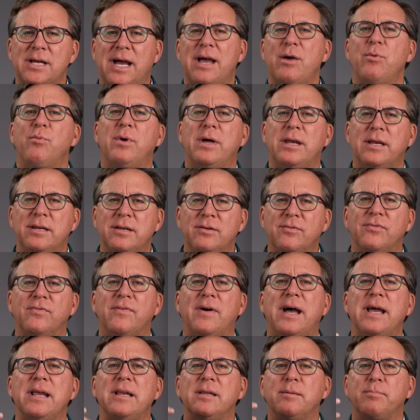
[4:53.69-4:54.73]
I wanted to
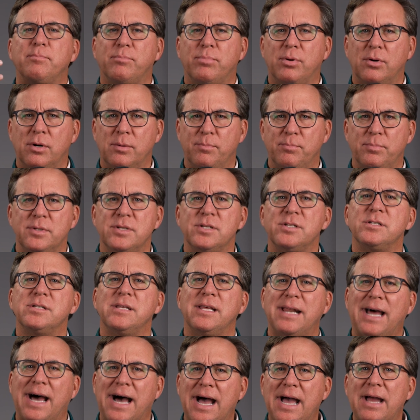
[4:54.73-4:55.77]
find a purpose
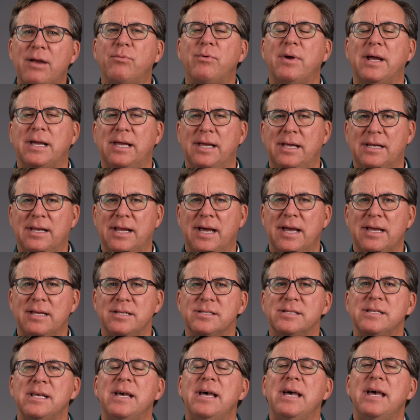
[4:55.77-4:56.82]
that I
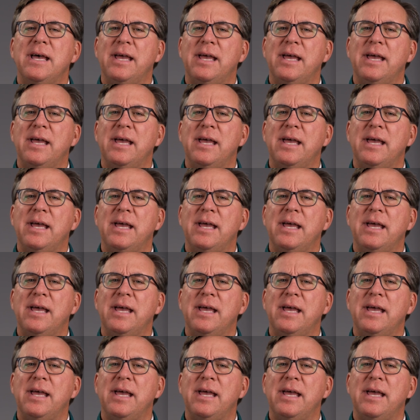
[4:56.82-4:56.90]
recognized